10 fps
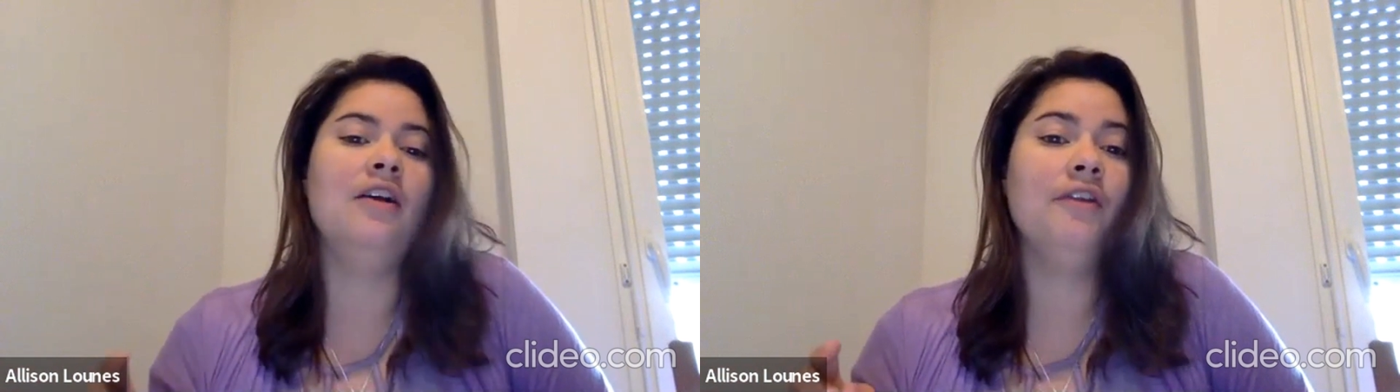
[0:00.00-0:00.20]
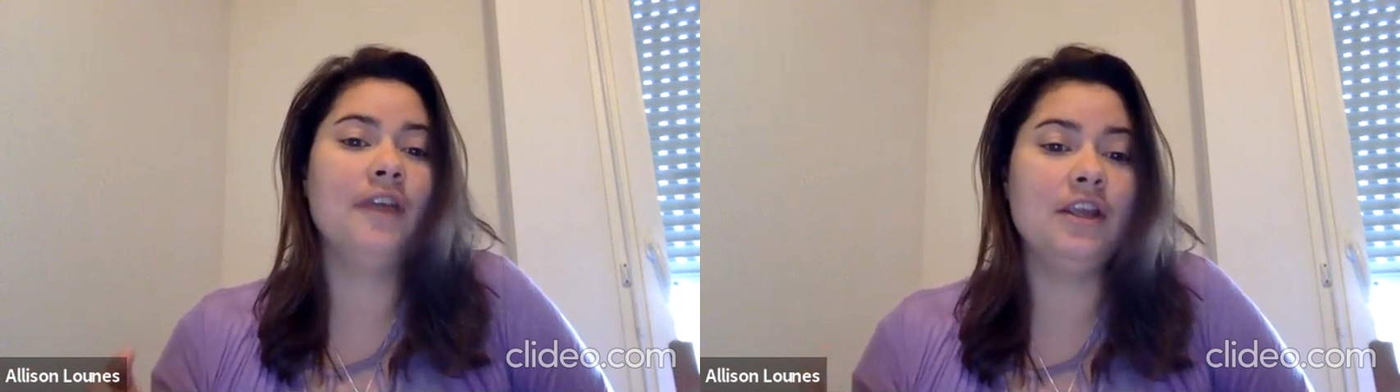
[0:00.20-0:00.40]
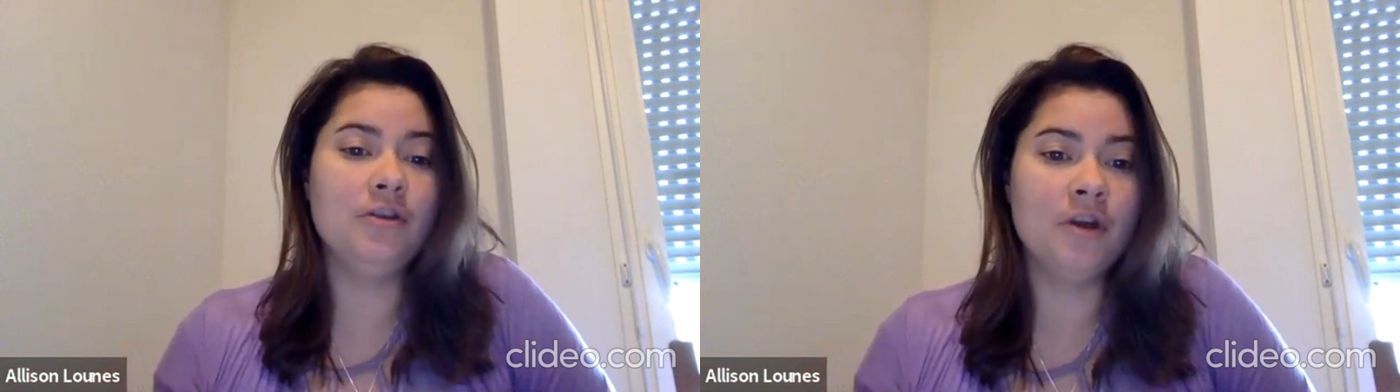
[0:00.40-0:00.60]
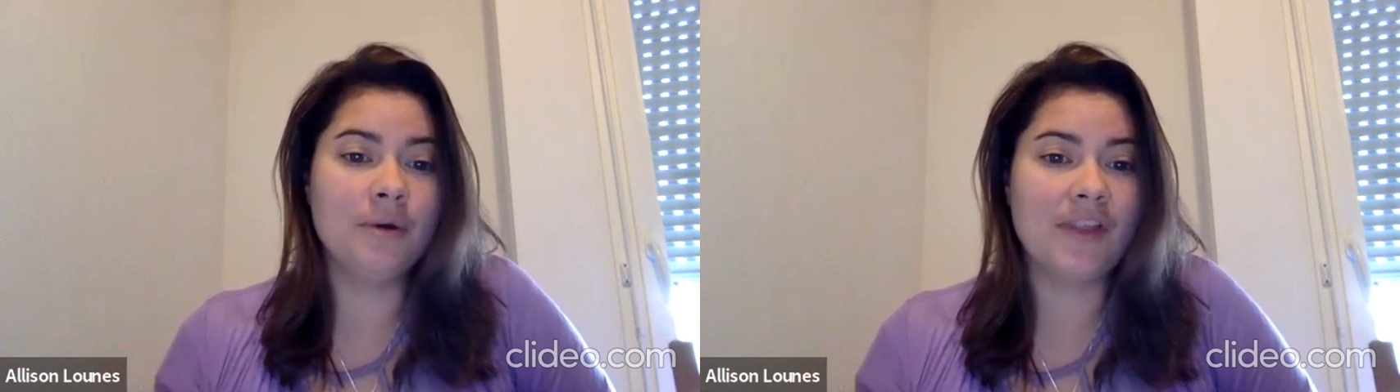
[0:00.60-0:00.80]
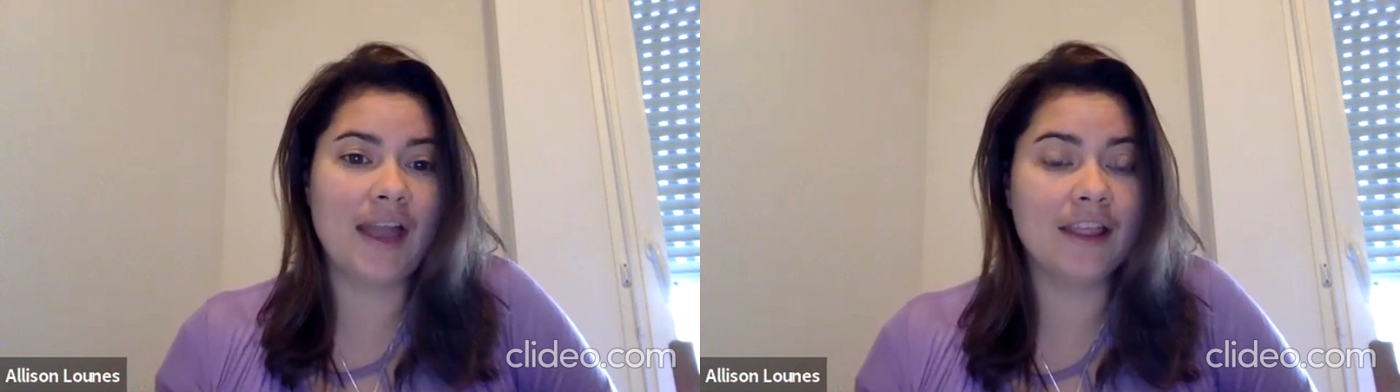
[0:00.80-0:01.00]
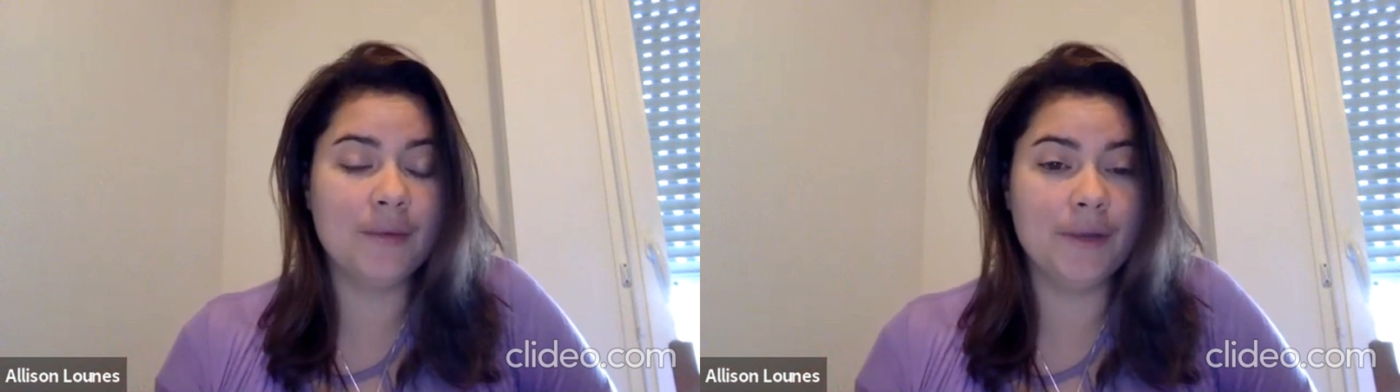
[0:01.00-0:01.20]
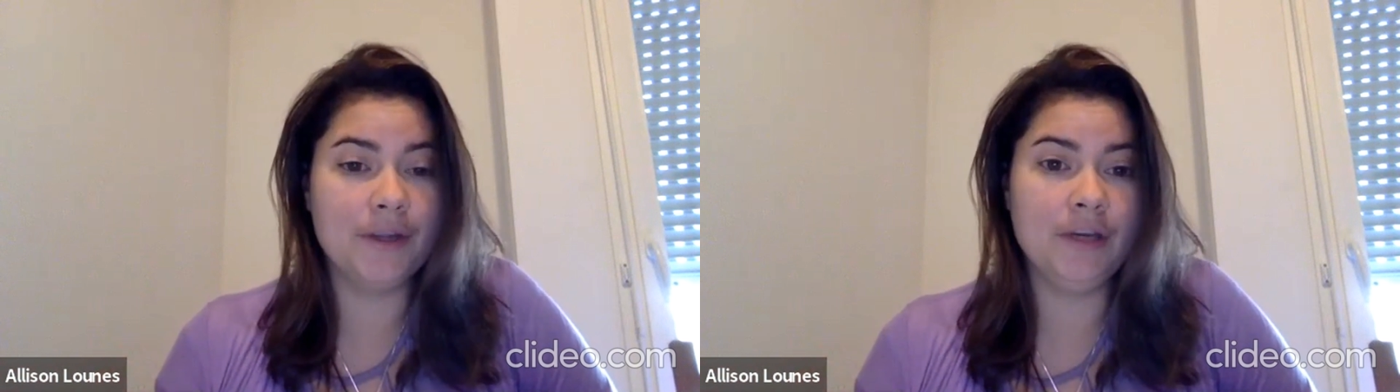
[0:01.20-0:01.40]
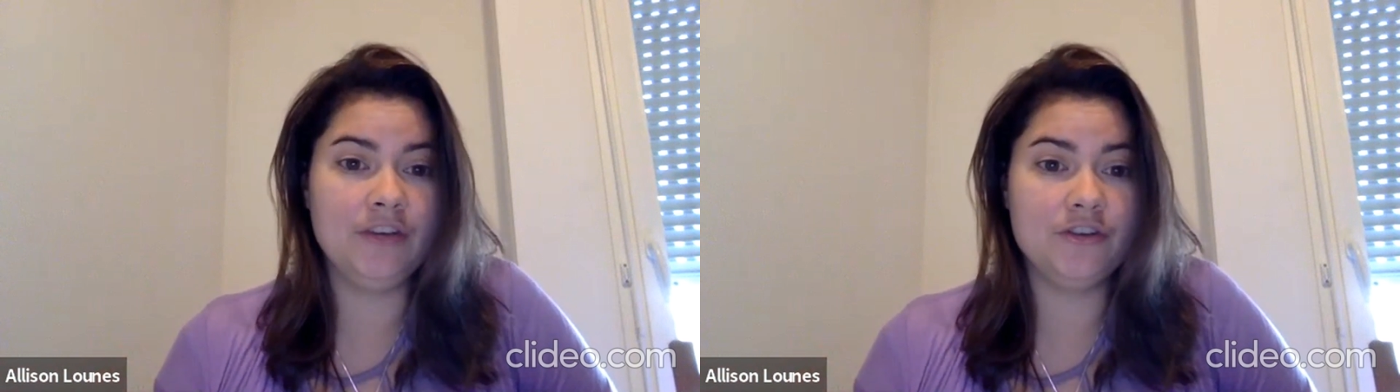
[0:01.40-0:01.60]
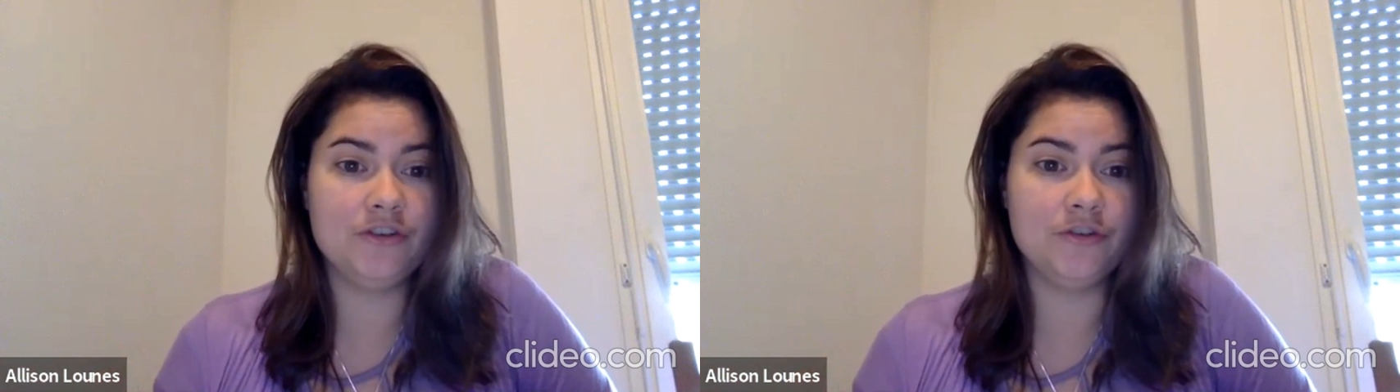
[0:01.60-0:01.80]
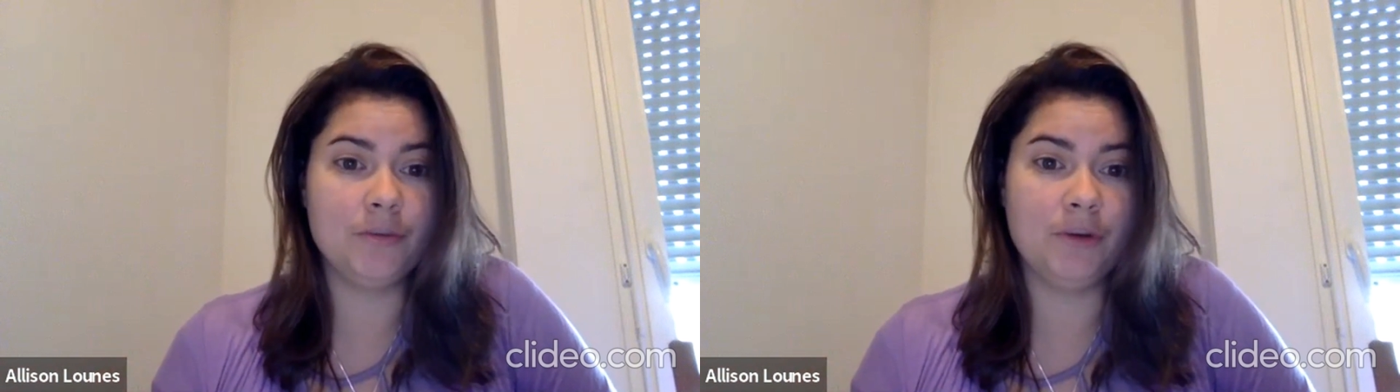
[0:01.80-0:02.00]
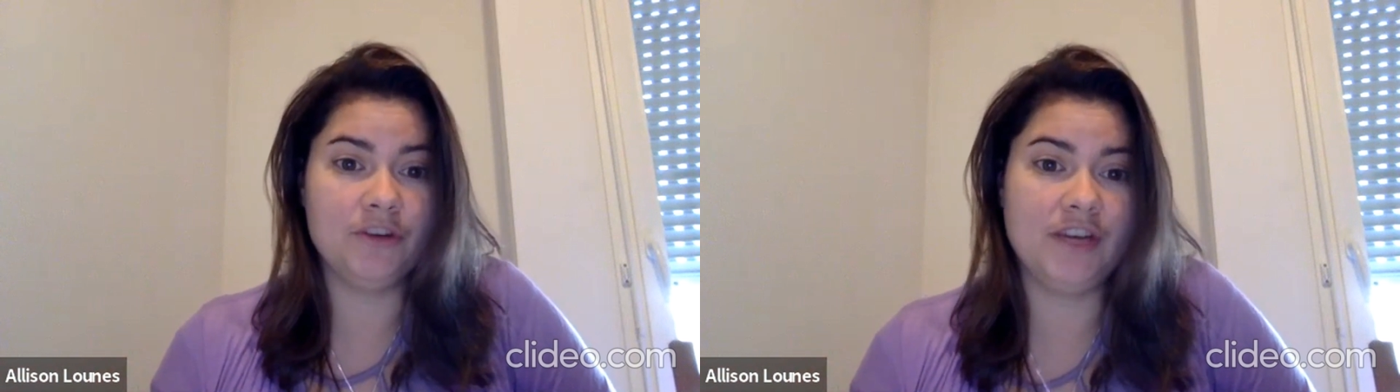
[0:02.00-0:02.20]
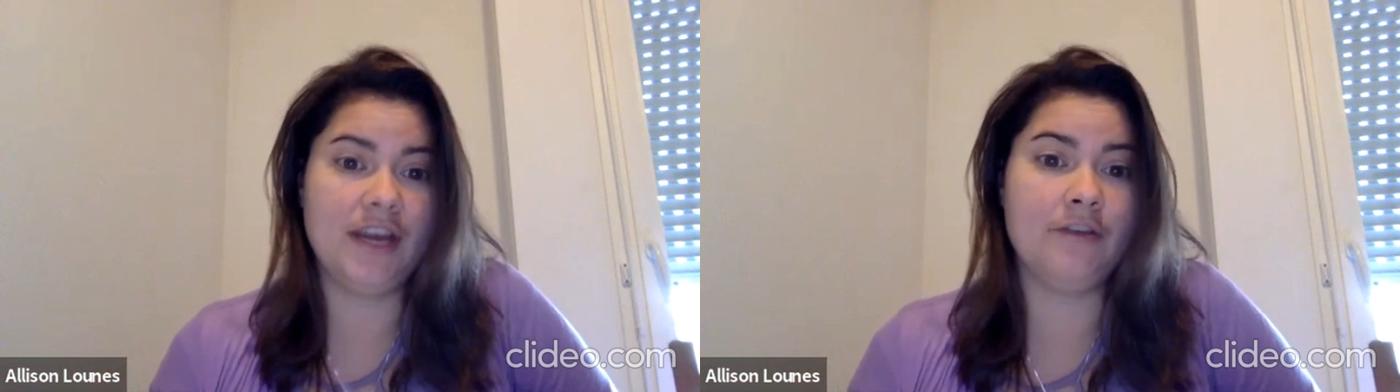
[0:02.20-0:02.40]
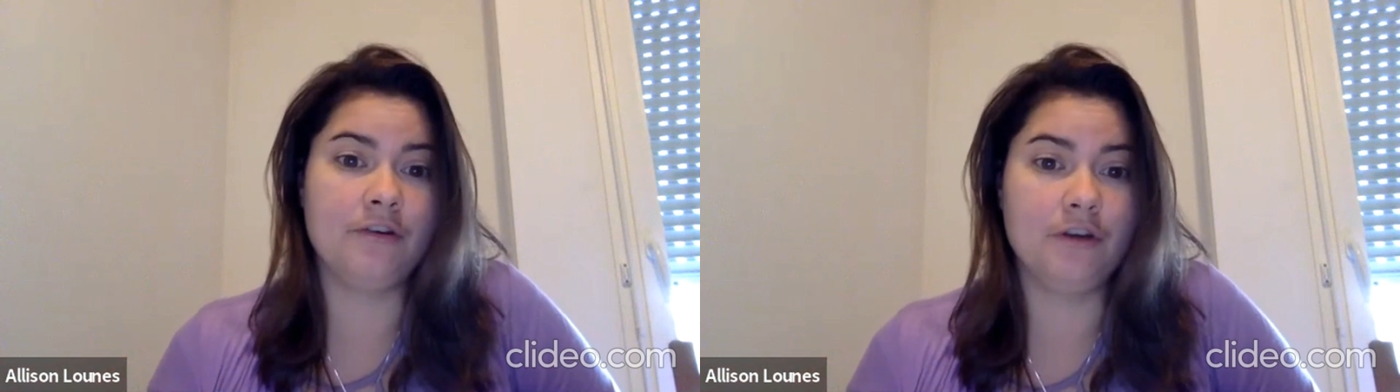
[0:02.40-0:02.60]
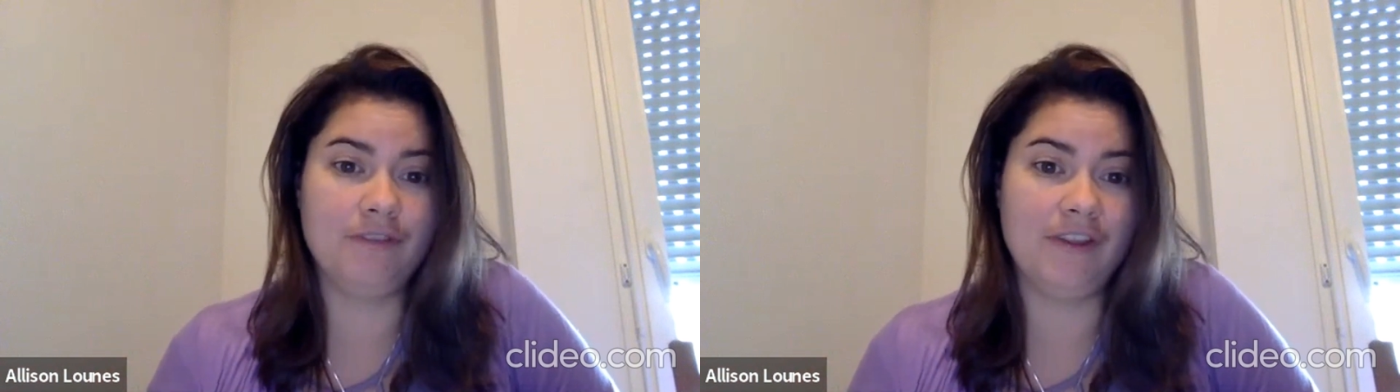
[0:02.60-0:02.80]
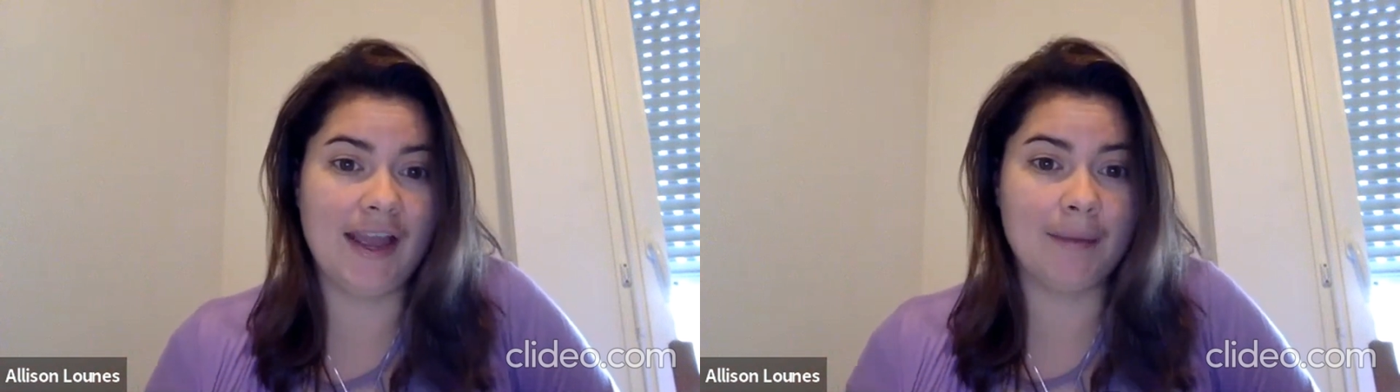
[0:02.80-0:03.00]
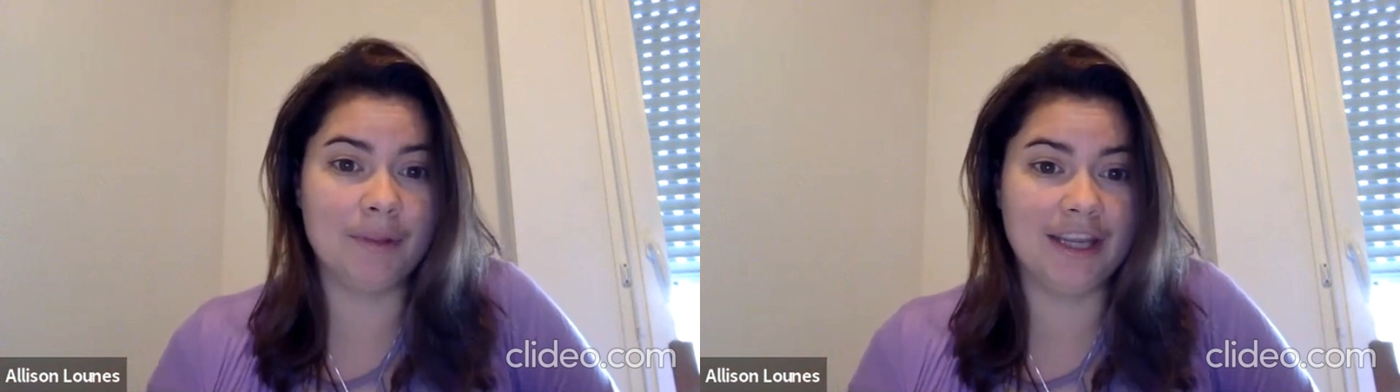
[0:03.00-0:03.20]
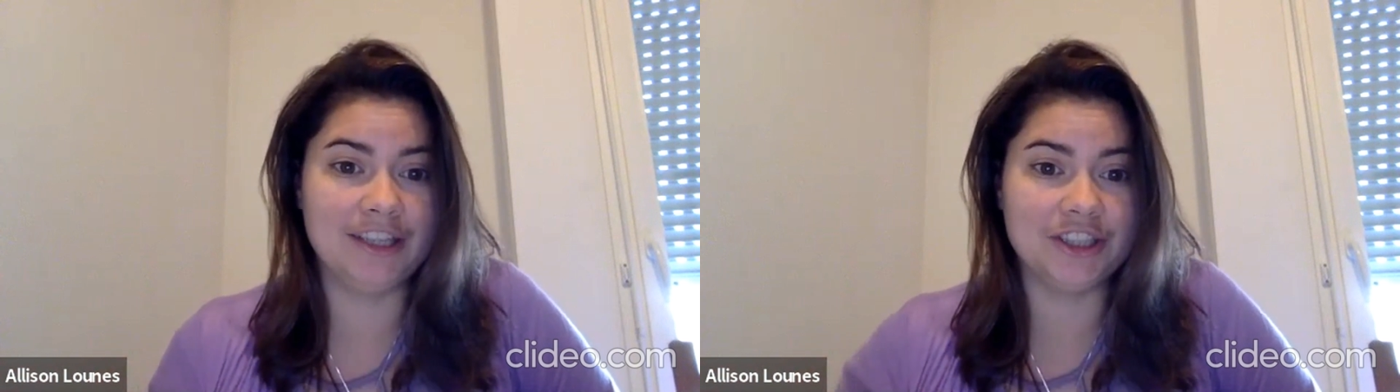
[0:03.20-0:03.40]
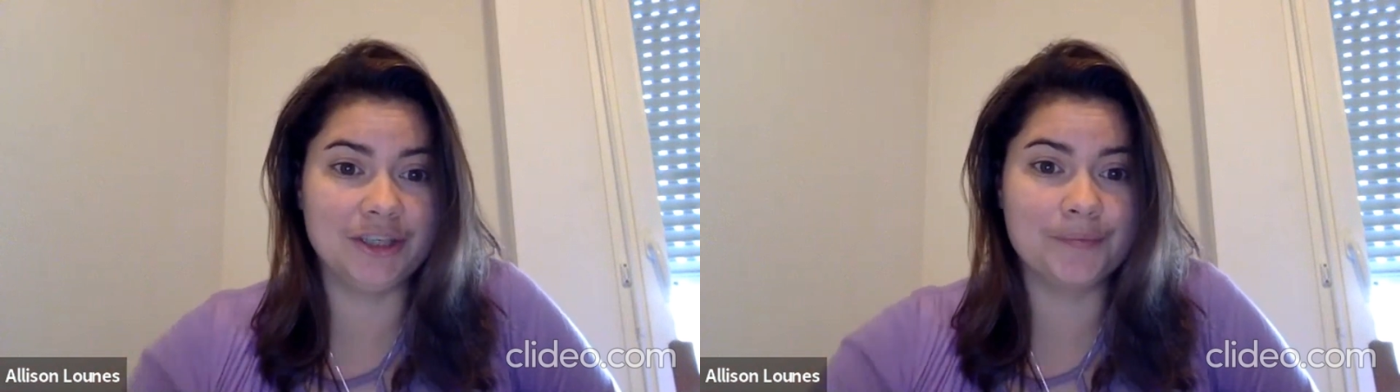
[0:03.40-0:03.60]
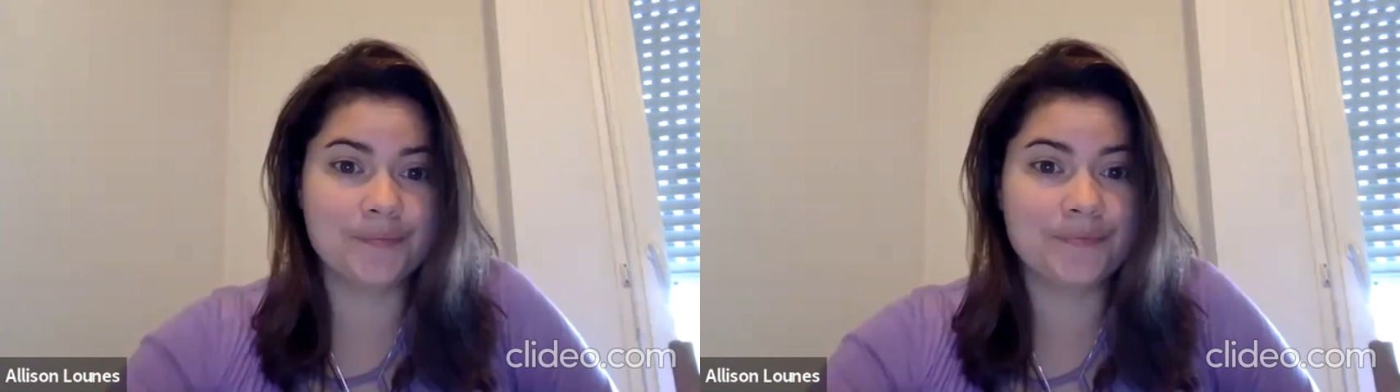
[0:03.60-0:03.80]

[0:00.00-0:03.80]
so that you know exactly what you need to do to put together your visa application.